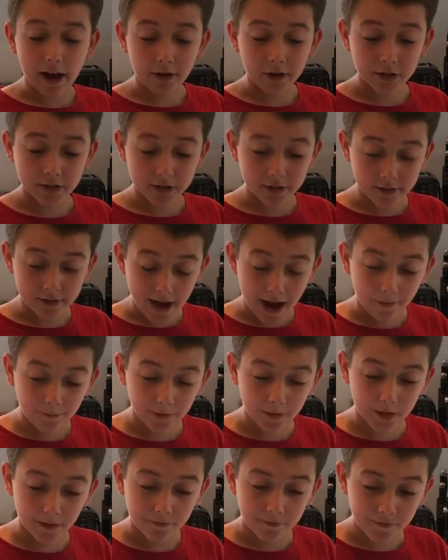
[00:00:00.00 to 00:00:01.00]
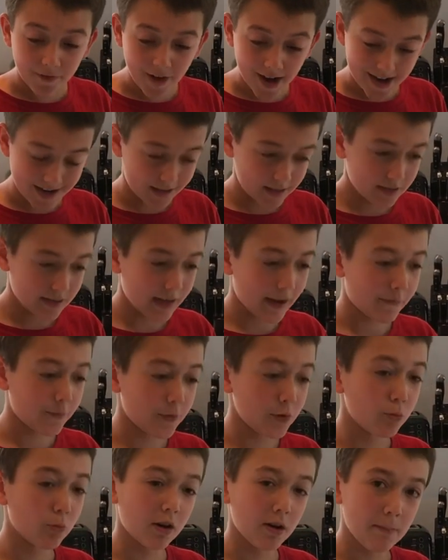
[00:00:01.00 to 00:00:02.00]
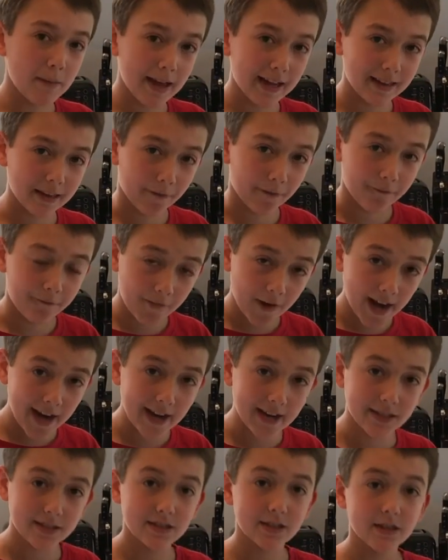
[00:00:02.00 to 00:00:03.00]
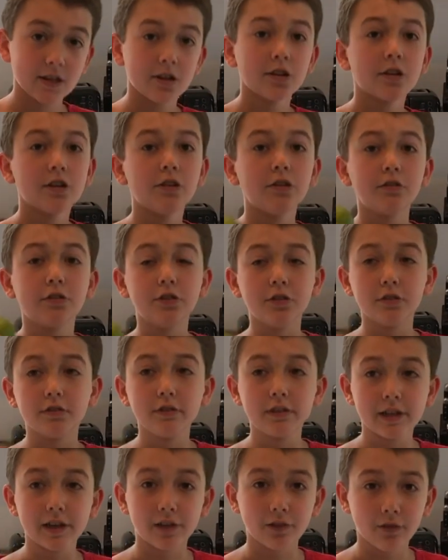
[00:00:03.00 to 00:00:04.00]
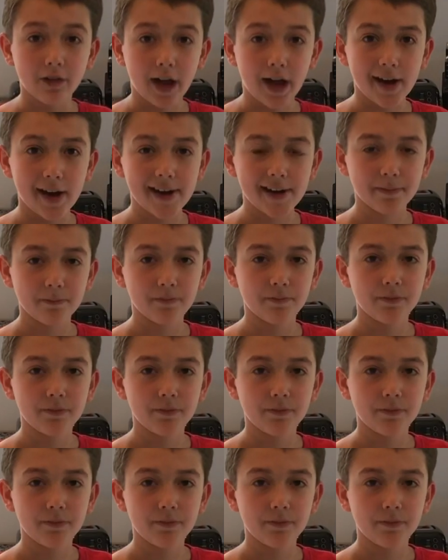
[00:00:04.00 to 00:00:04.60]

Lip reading: So now for the face. If you want to make the face, you do need a lime.